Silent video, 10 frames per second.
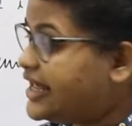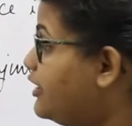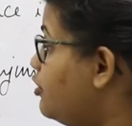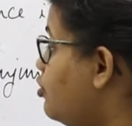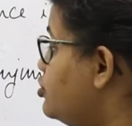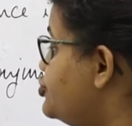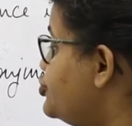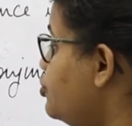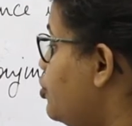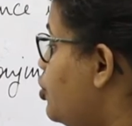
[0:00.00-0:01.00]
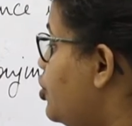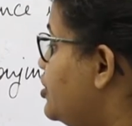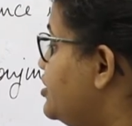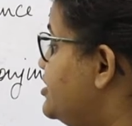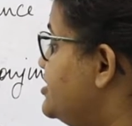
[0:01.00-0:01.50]
and also
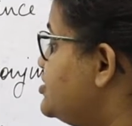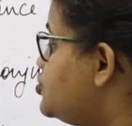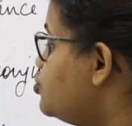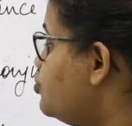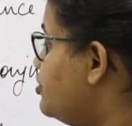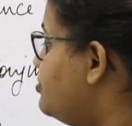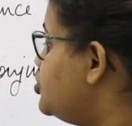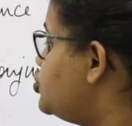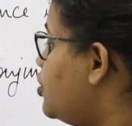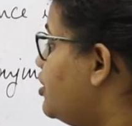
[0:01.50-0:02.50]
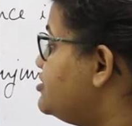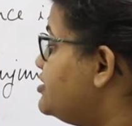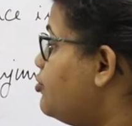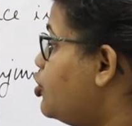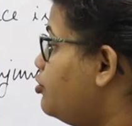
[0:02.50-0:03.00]
these two will be
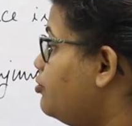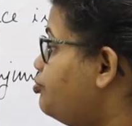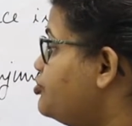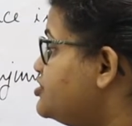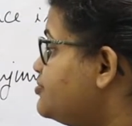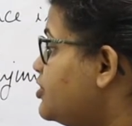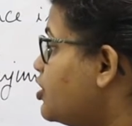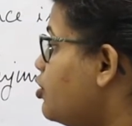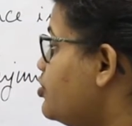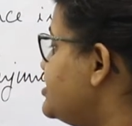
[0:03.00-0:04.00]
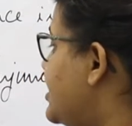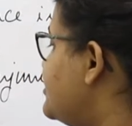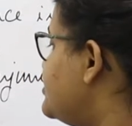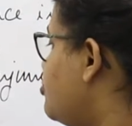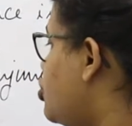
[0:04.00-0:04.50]
a principal clause and
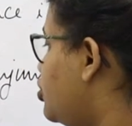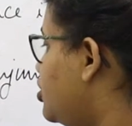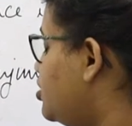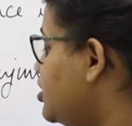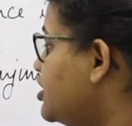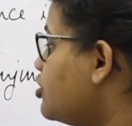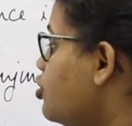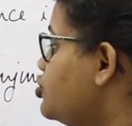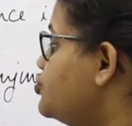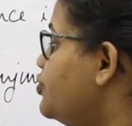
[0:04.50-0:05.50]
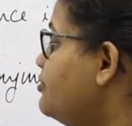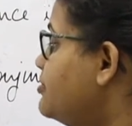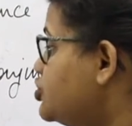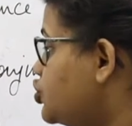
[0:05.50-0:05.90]
a subordinate clause will be